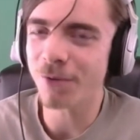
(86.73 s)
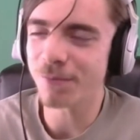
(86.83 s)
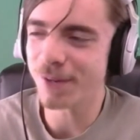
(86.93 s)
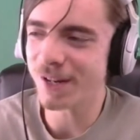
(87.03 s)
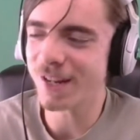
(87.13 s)

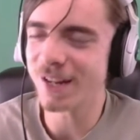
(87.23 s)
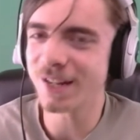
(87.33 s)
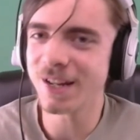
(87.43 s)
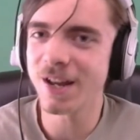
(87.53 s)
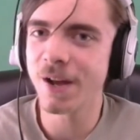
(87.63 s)
been
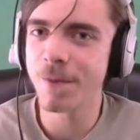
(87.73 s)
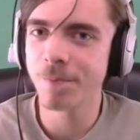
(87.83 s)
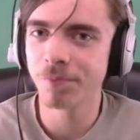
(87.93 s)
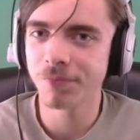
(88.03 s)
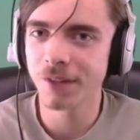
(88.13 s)
in
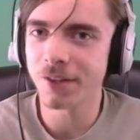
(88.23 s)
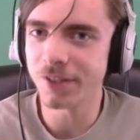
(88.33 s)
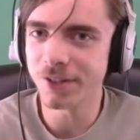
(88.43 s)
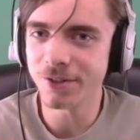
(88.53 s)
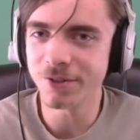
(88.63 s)

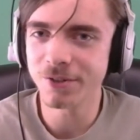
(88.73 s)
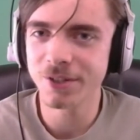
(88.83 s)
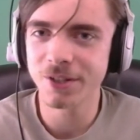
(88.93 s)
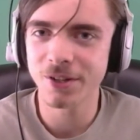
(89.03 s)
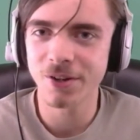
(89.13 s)
the
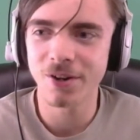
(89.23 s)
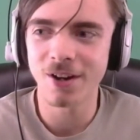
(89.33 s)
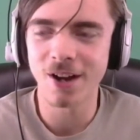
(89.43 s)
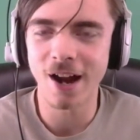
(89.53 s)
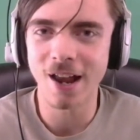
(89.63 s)
news
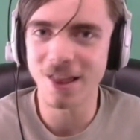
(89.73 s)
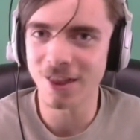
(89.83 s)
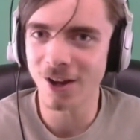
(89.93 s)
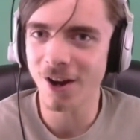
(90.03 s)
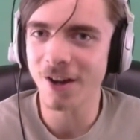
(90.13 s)
a
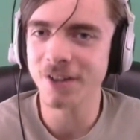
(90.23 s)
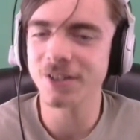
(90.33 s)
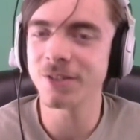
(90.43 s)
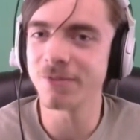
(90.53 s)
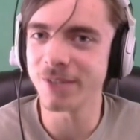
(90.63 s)

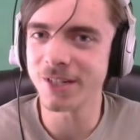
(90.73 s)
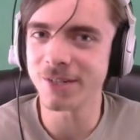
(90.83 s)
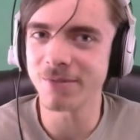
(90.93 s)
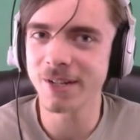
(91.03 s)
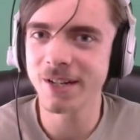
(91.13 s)
lot
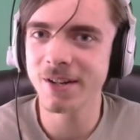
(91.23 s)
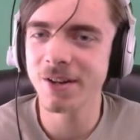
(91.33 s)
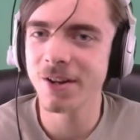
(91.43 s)
recently.